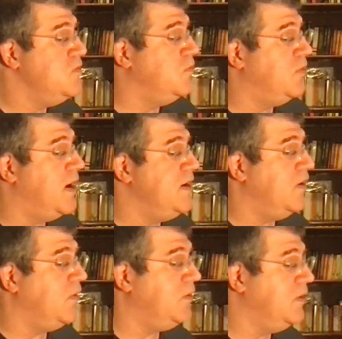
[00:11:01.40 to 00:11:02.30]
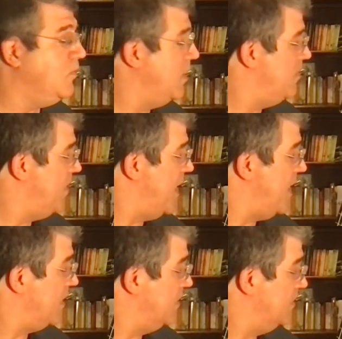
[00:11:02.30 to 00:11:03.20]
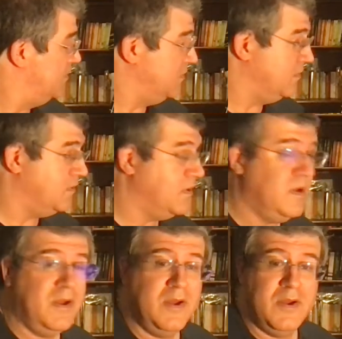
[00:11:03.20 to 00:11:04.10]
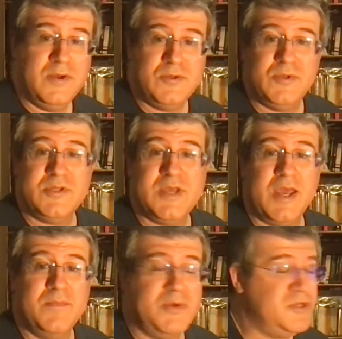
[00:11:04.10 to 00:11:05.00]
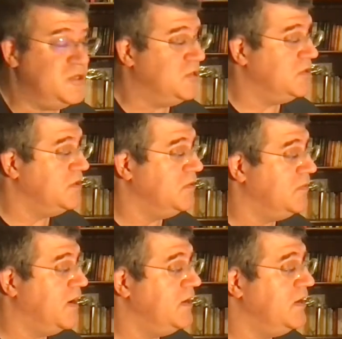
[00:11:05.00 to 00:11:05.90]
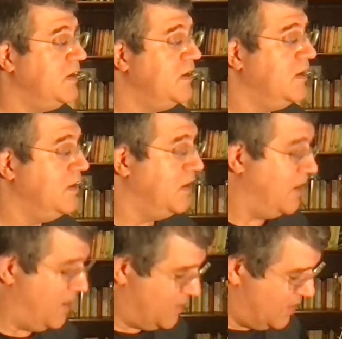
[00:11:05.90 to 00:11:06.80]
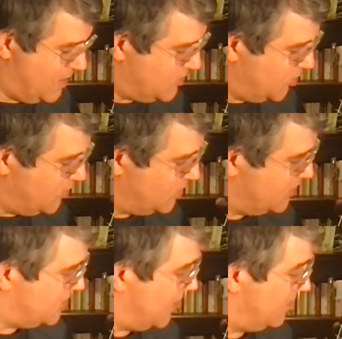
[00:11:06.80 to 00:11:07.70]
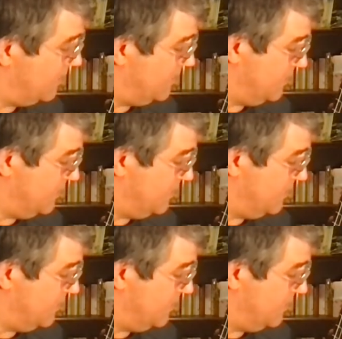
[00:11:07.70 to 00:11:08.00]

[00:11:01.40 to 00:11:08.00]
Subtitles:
run all the way back to the second position, right? And then it's almost the same.